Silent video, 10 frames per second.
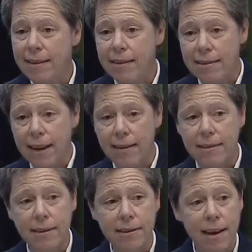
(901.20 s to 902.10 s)
this next
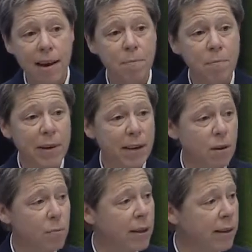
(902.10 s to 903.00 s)
step, because
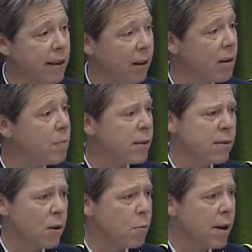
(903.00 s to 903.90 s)
our military puts
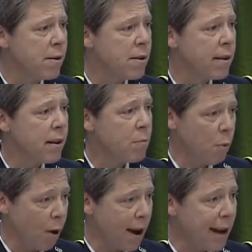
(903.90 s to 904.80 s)
so much
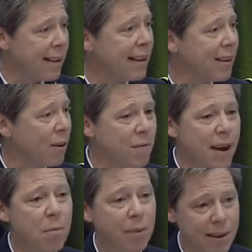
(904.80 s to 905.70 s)
pride in our
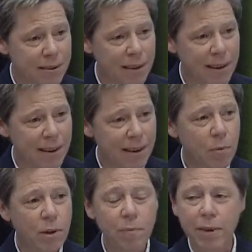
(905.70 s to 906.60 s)
families, it
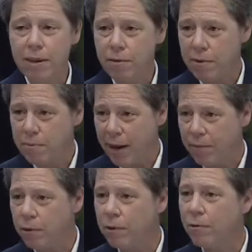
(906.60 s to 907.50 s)
would have been
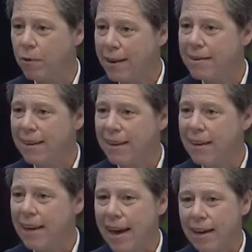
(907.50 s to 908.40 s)
disrespectful to Tracy
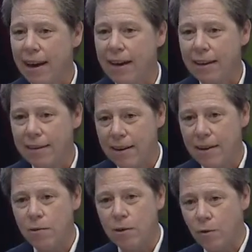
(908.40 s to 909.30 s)
had I
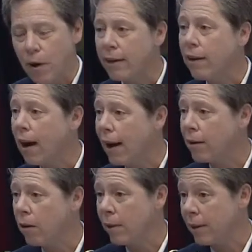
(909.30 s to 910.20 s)
continued to try to
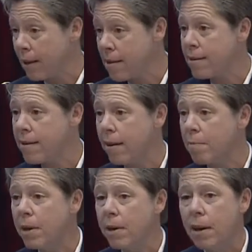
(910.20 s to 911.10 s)
hide our
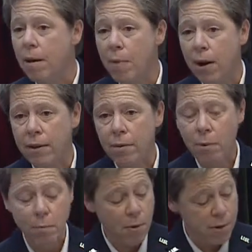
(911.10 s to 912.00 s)
relationship upon the
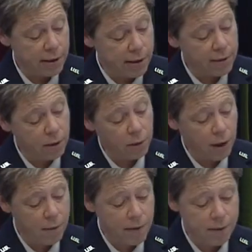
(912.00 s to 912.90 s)
promotion to general
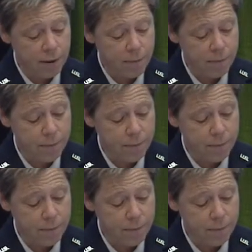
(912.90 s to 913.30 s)
officer.